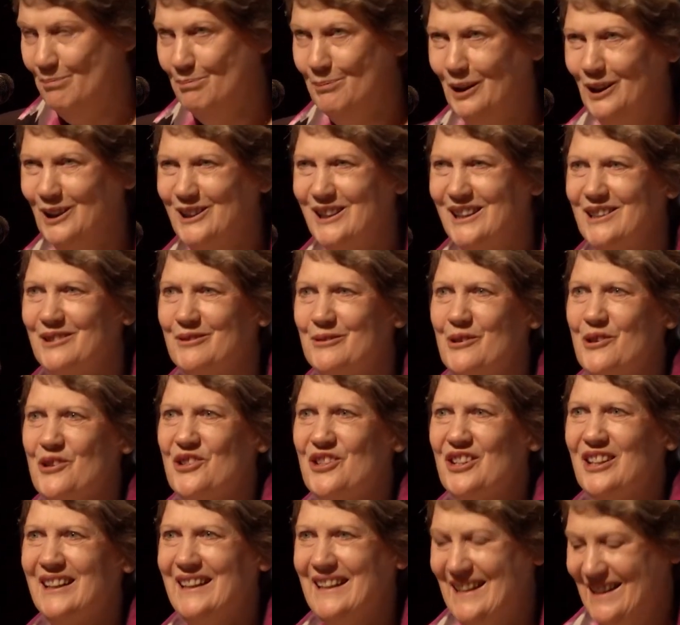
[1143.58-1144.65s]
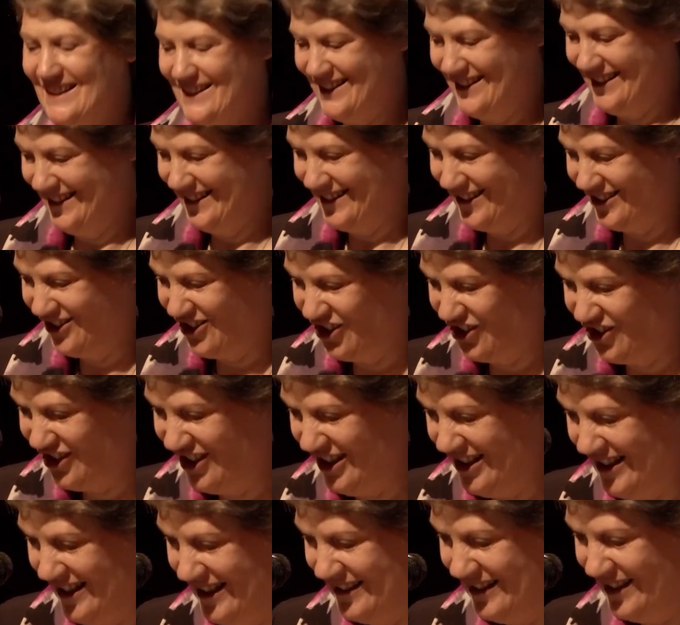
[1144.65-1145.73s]
Building resilience into
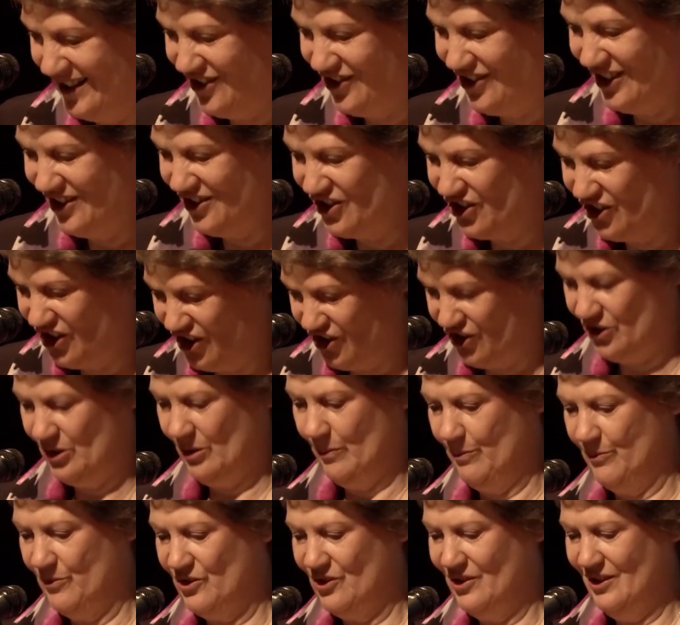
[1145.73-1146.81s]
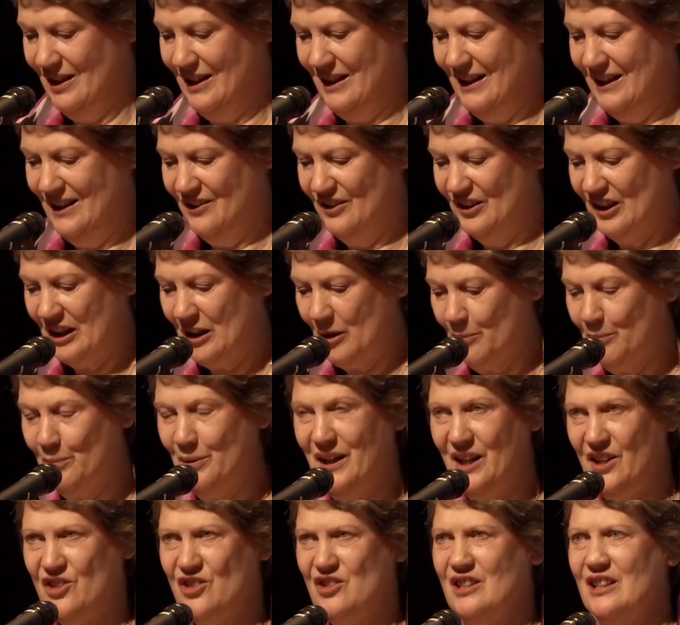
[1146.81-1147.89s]
societies and systems, the
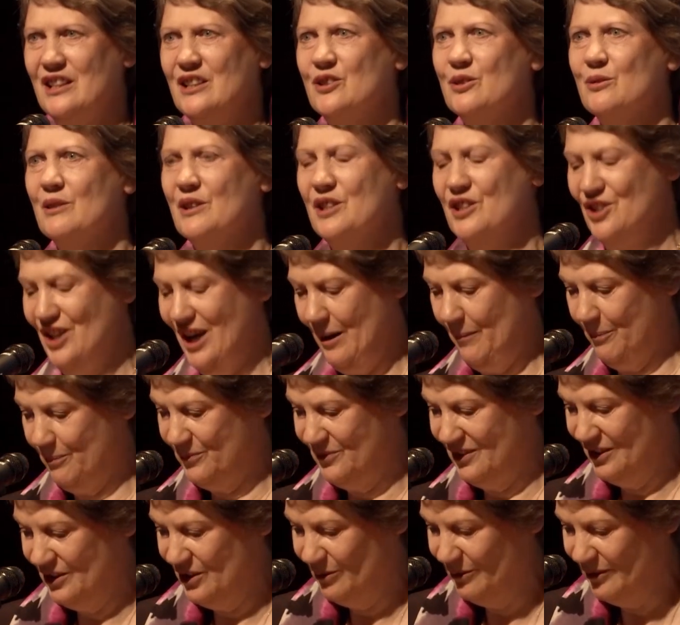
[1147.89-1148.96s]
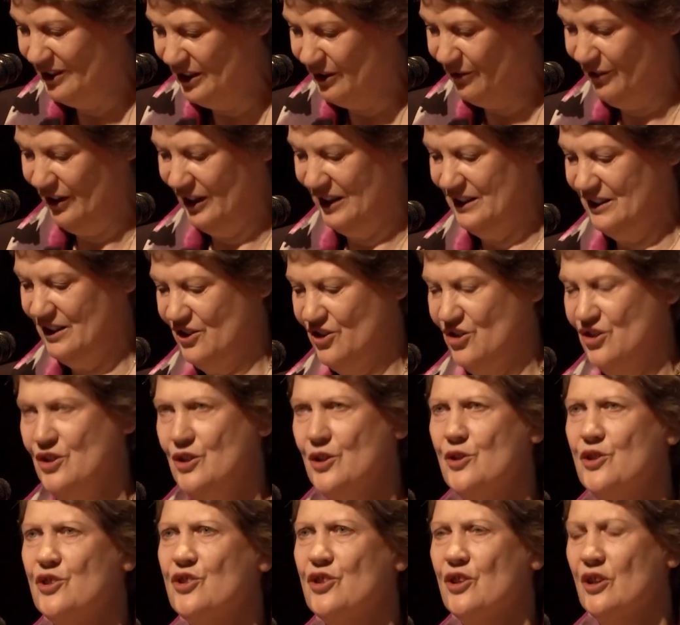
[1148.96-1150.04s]
capacity to adapt and to innovate as
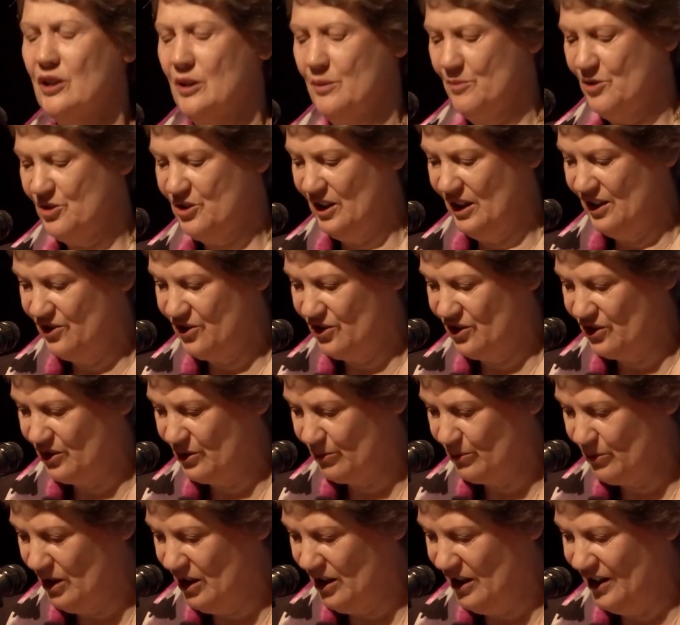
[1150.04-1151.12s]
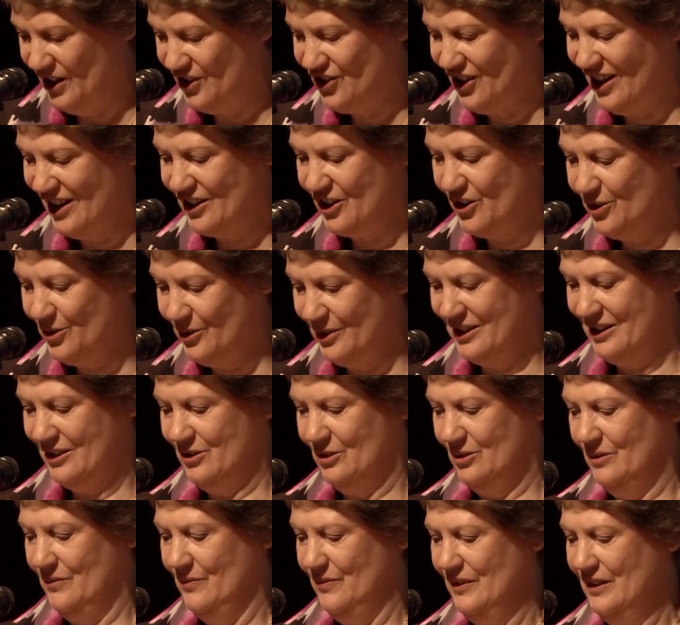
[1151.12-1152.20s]
new circumstances arise are
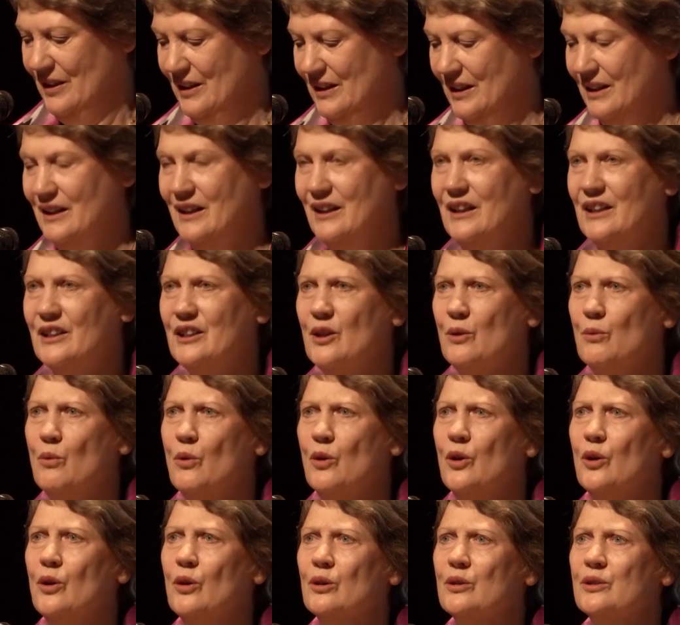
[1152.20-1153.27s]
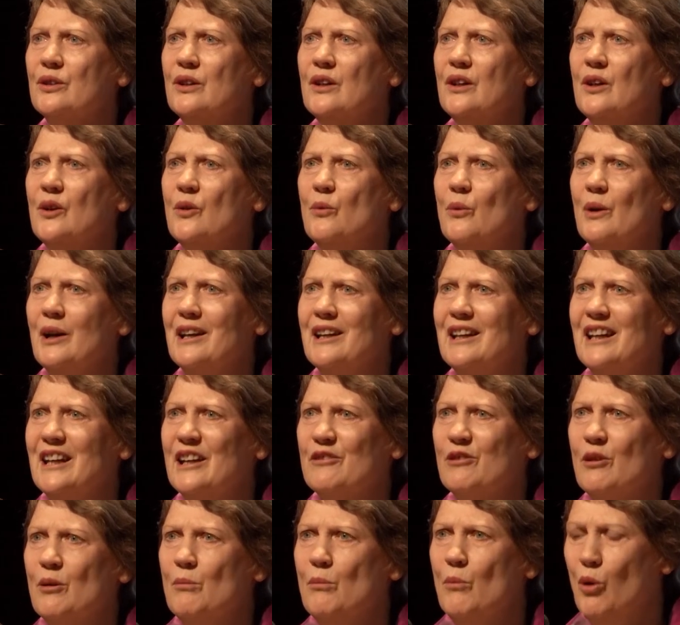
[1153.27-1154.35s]
critical in a world where
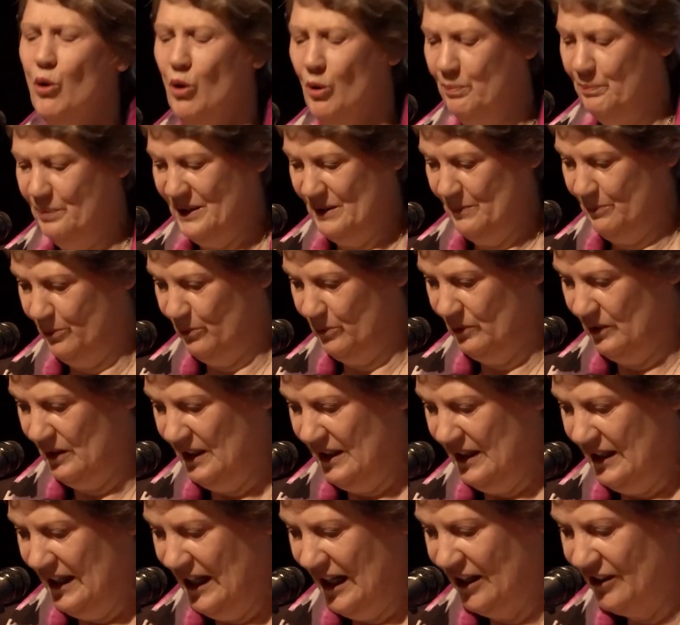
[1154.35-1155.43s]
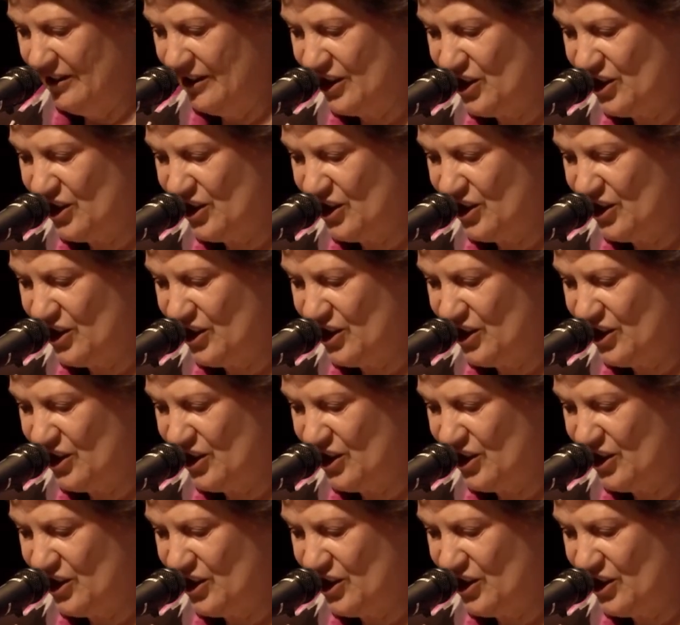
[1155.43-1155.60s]
ever more people are